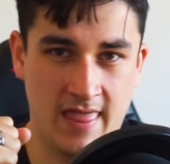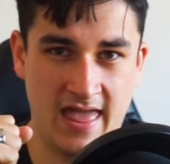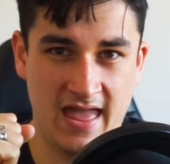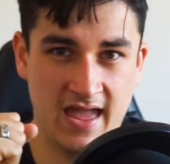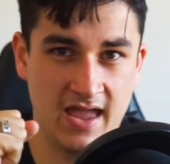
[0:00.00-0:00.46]

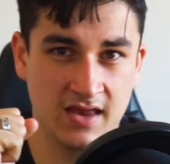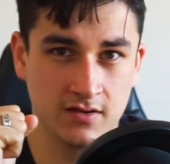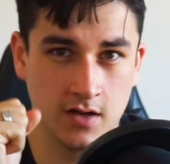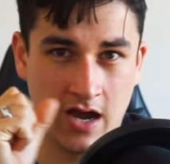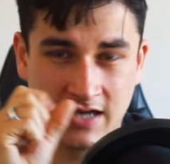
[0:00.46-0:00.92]

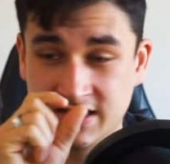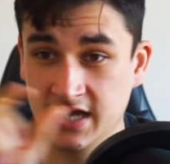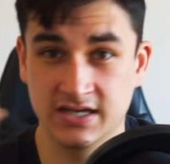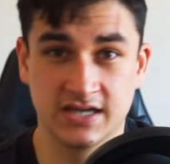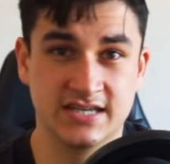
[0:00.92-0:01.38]
And I
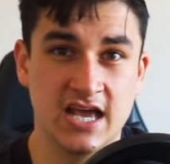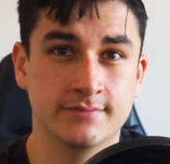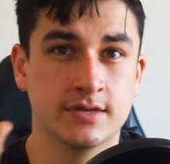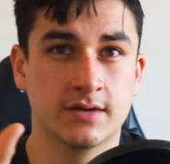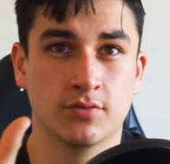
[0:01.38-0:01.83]
take a
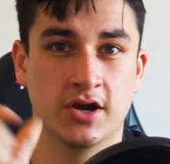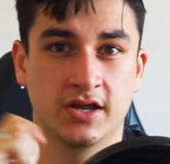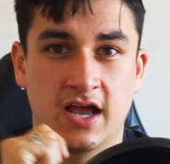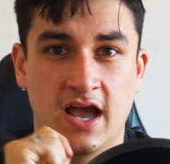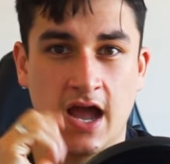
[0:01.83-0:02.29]
10-minute
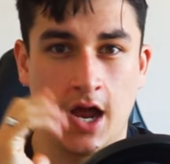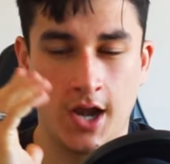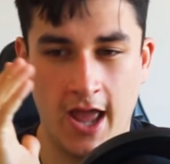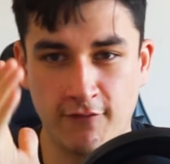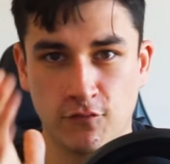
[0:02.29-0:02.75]
break
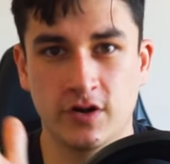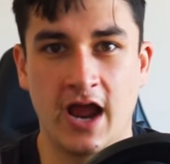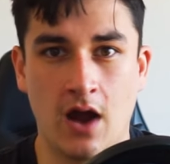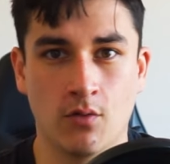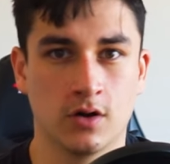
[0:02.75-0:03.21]
every
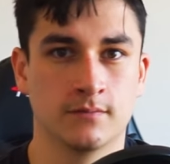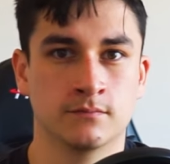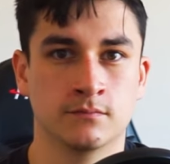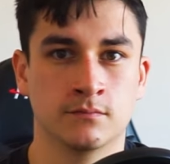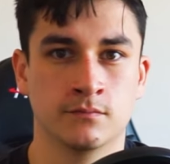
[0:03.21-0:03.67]
hour.
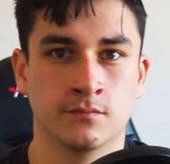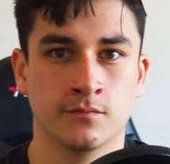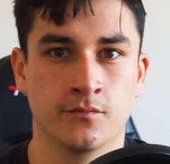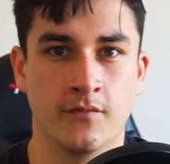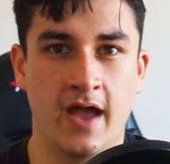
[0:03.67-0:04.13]

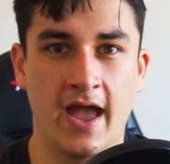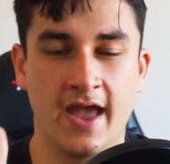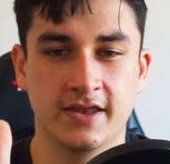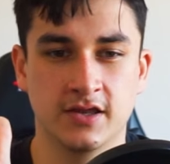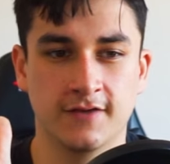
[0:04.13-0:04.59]

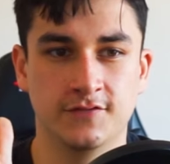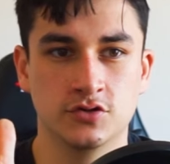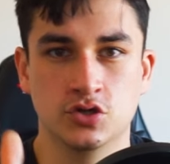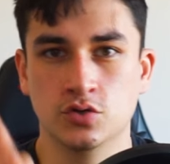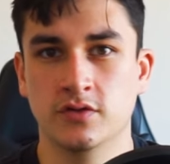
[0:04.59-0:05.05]
And if
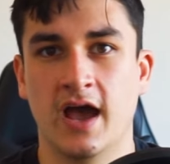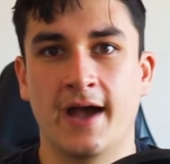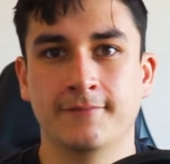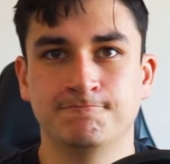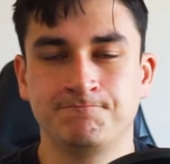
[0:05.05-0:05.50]
you do
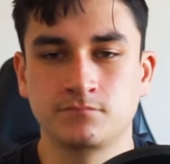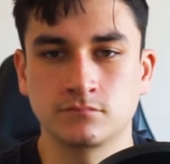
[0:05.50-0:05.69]
that